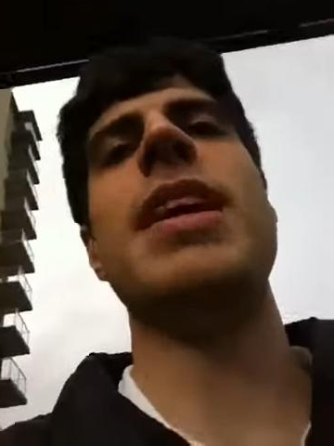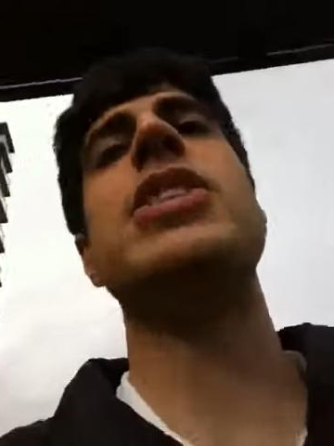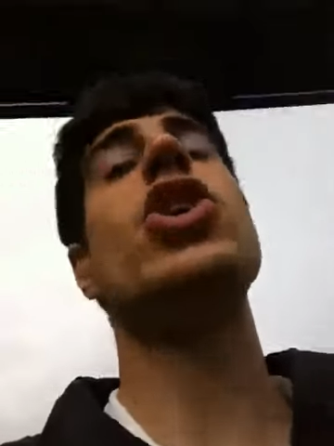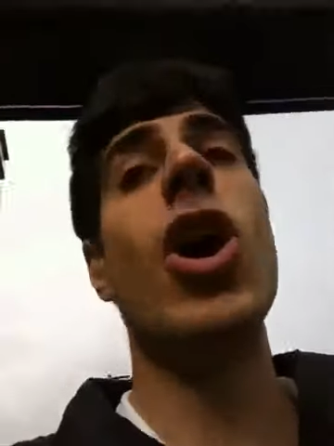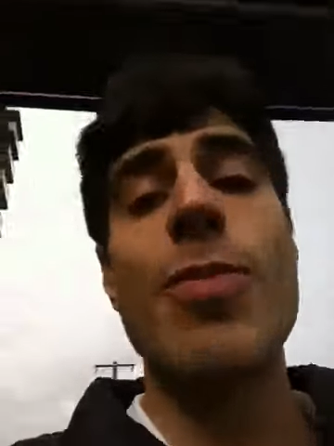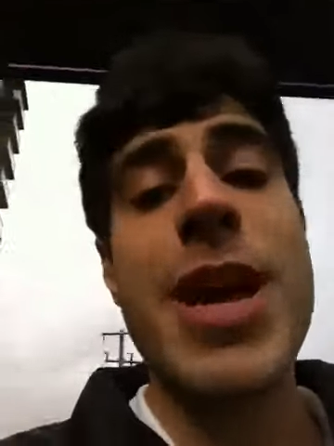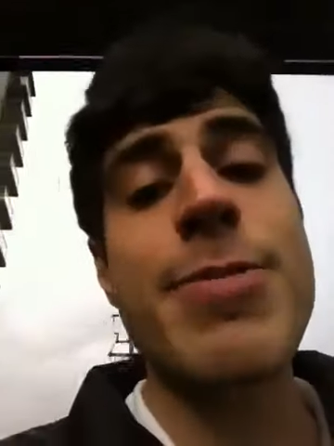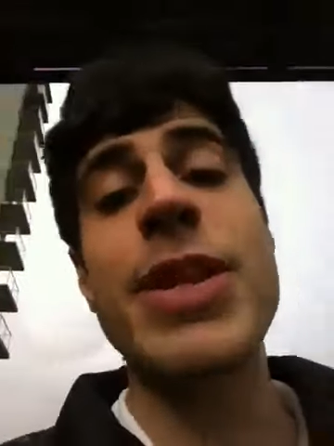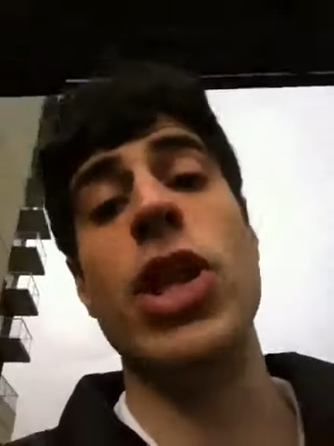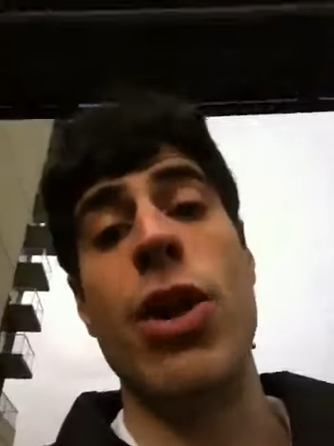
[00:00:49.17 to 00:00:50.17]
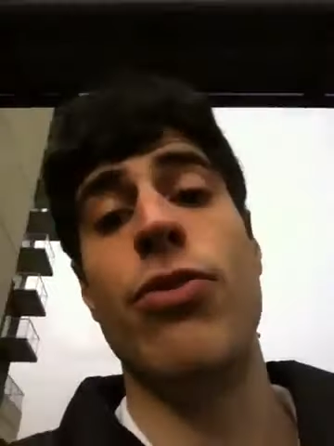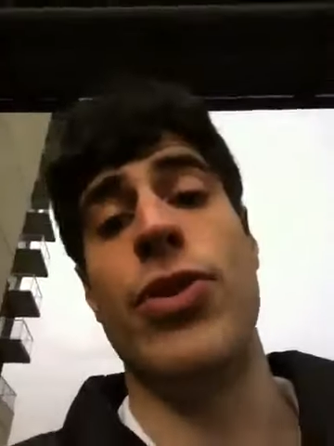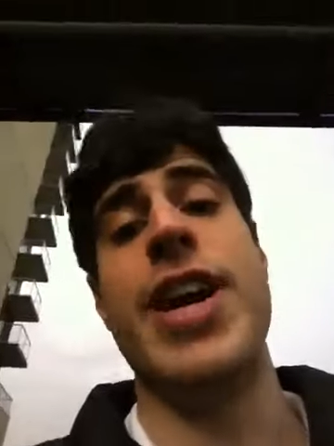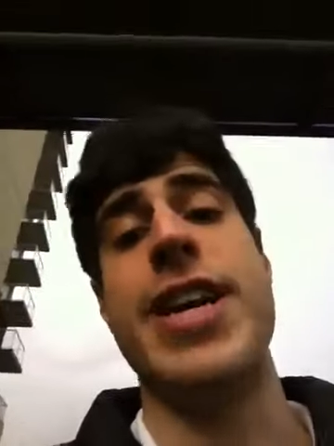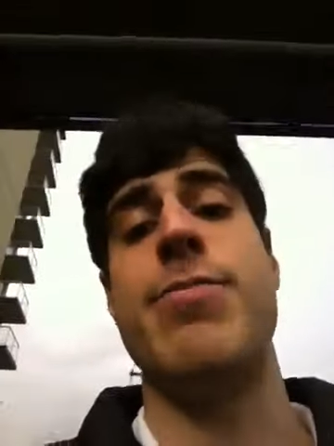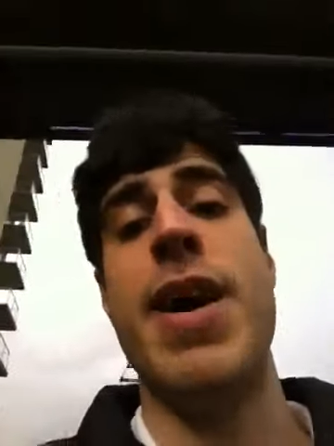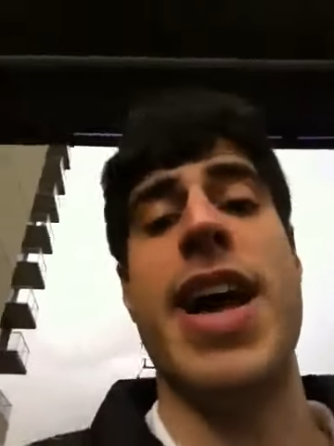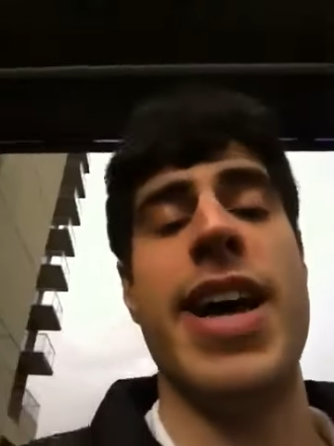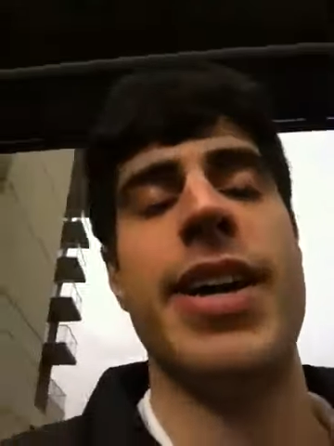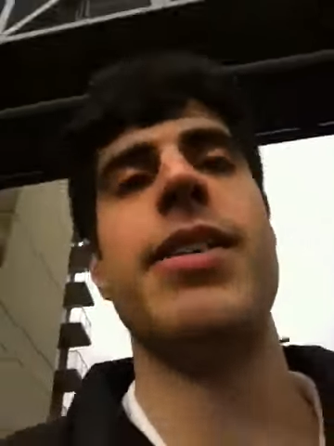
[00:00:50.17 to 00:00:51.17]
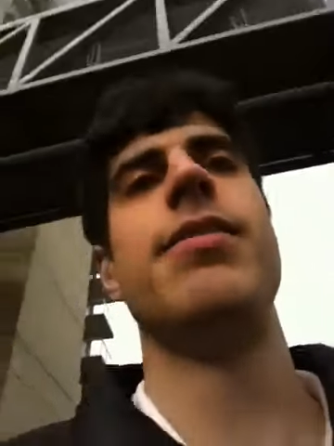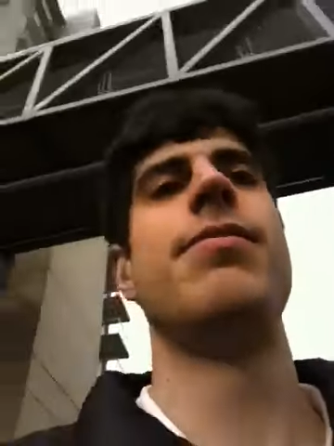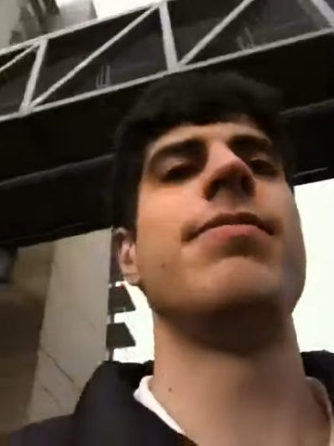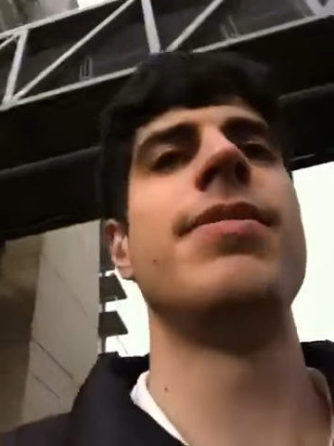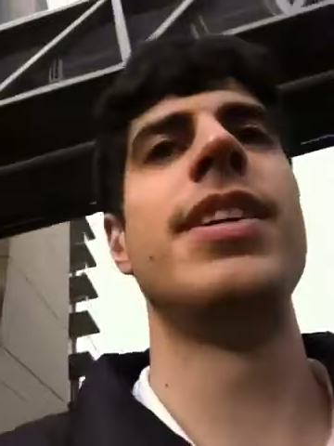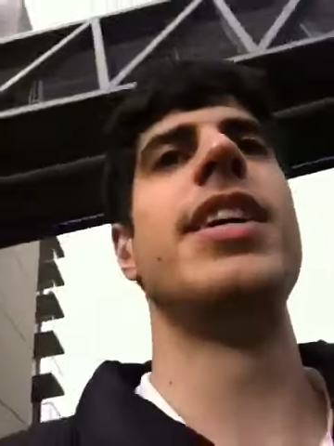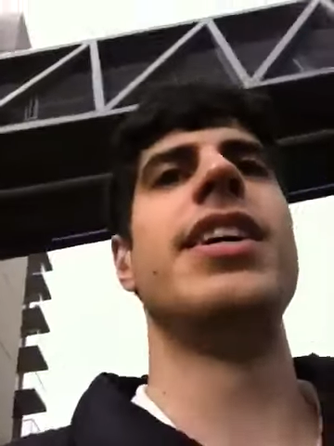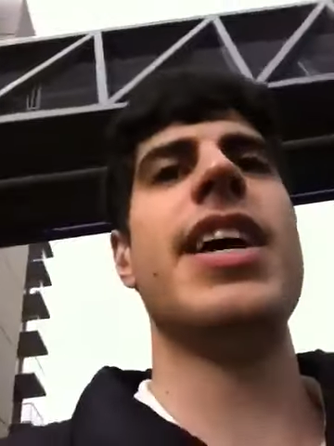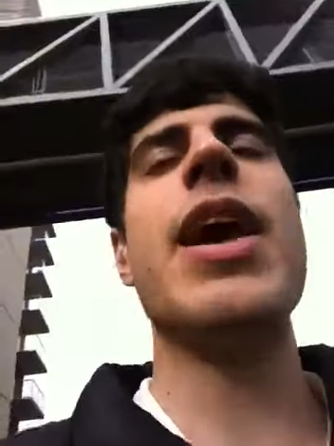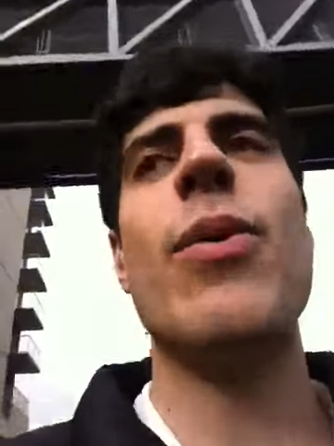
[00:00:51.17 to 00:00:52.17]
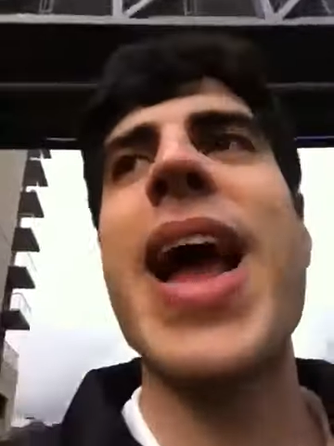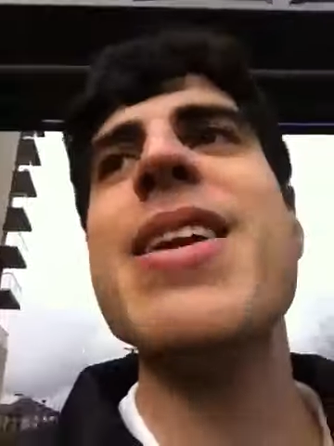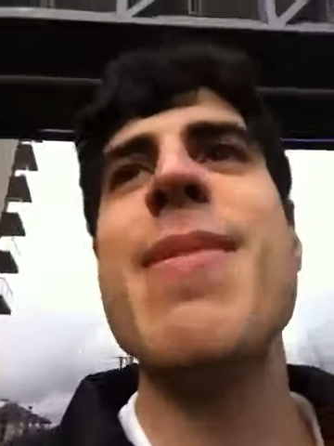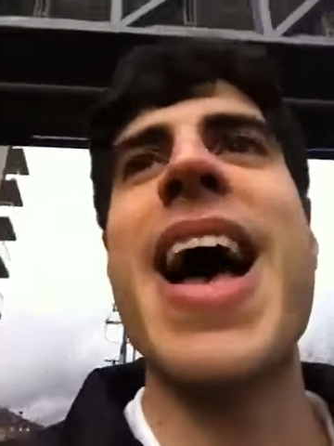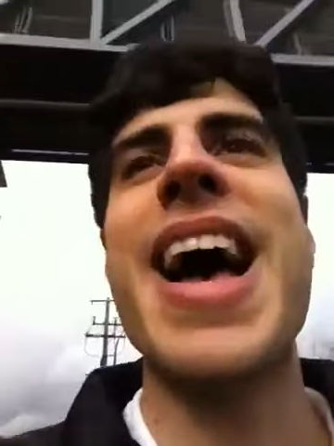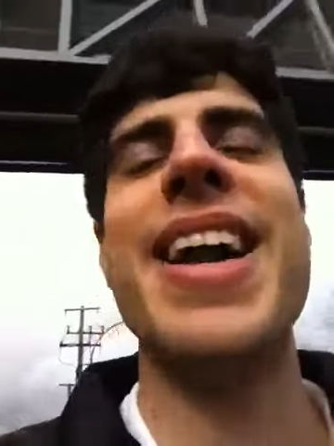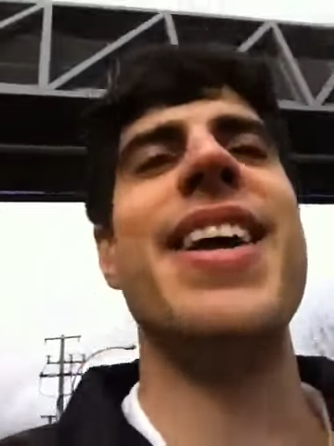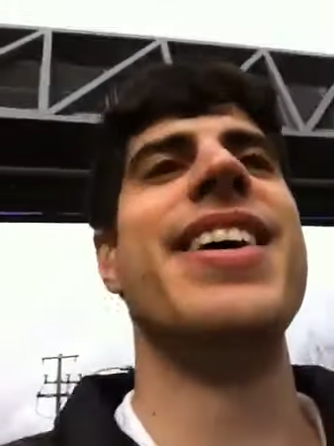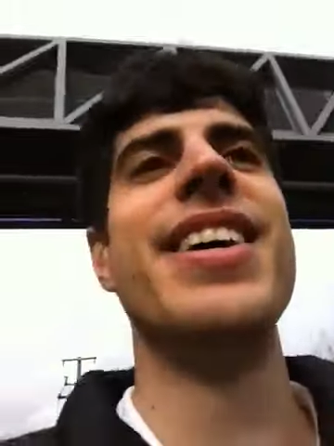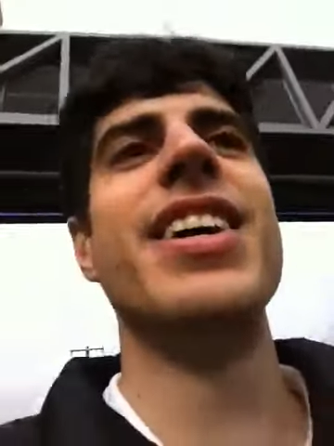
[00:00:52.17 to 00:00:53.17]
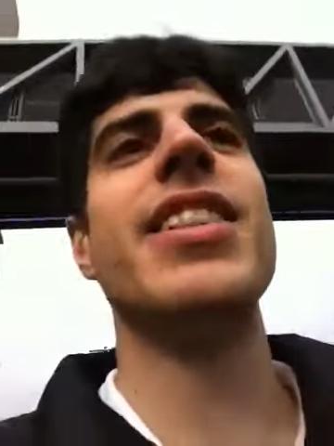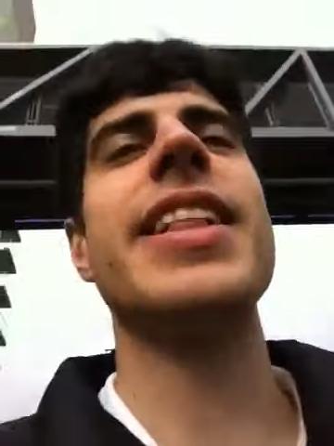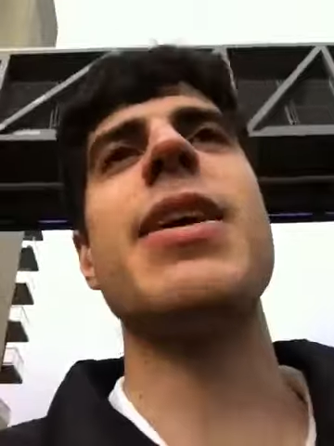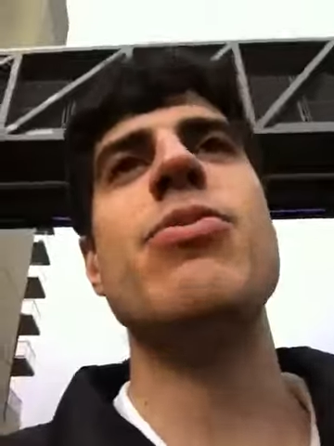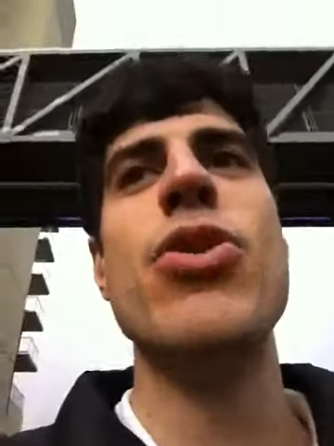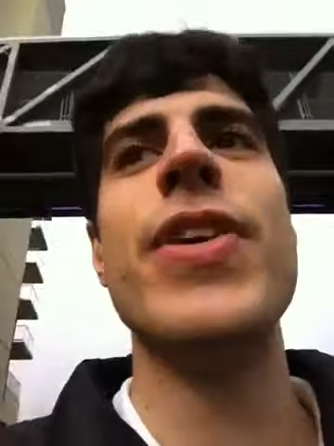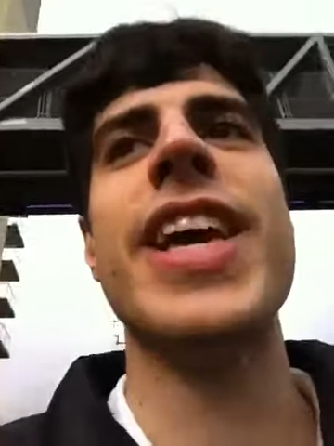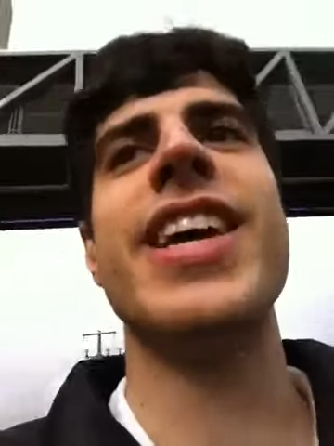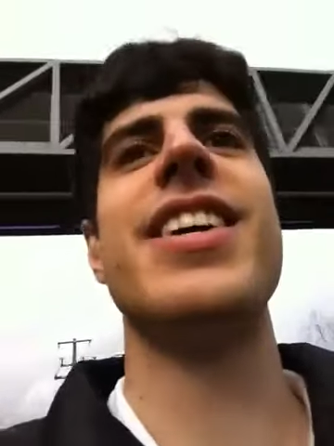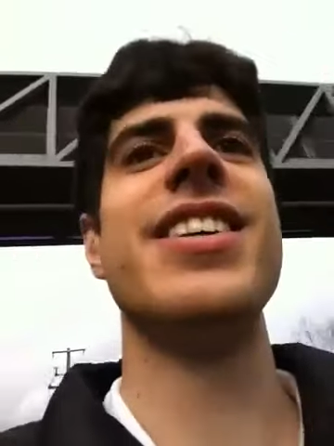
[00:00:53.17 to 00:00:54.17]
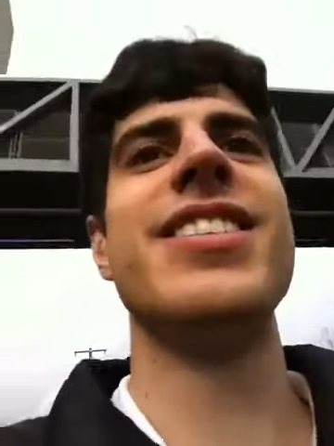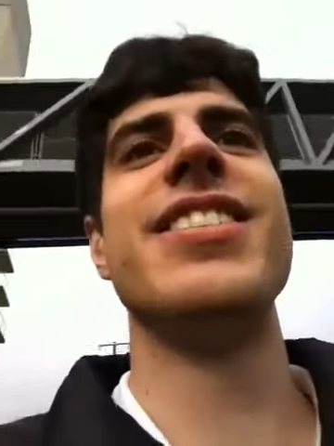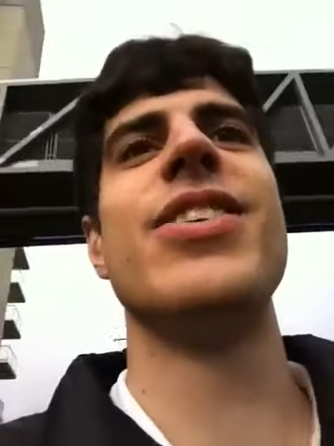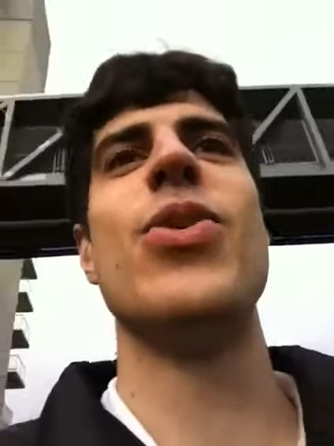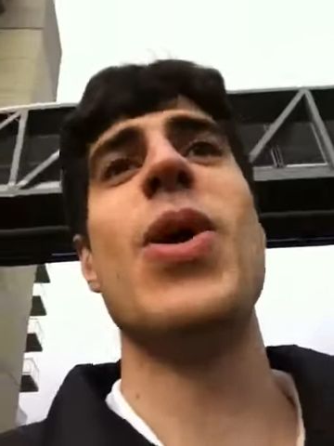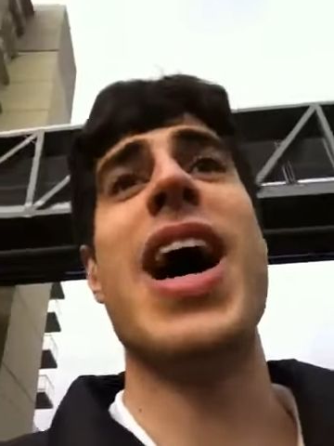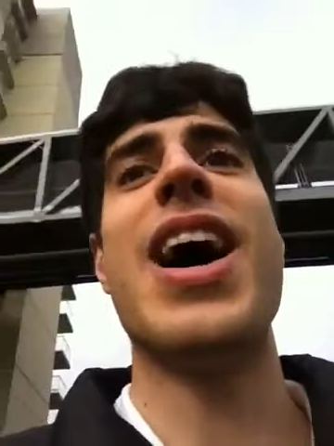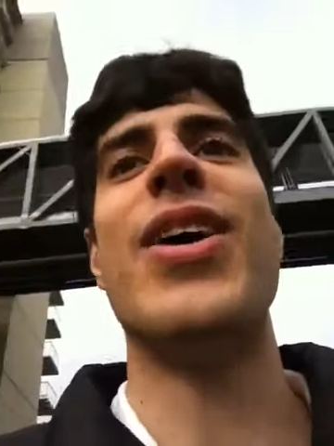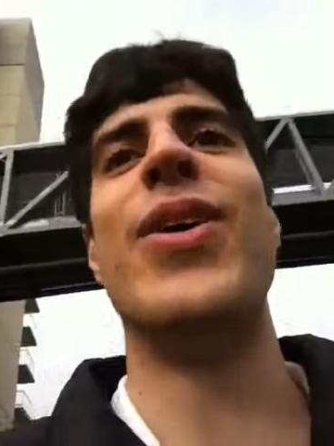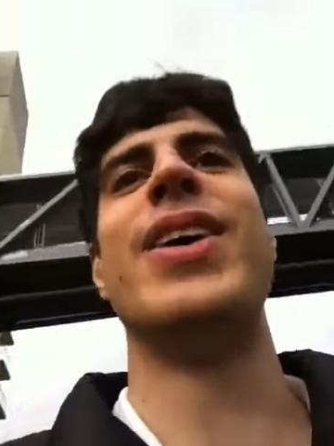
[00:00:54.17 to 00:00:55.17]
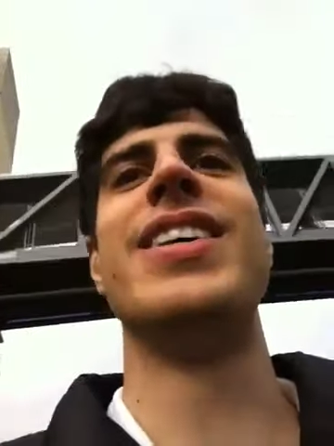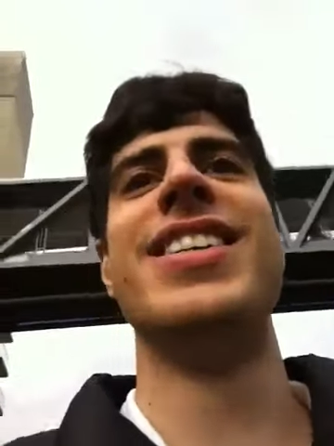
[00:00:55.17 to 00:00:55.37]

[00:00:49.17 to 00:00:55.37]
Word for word: That song made me love Rain Man. Hey, Rain Man, like that movie. Wow.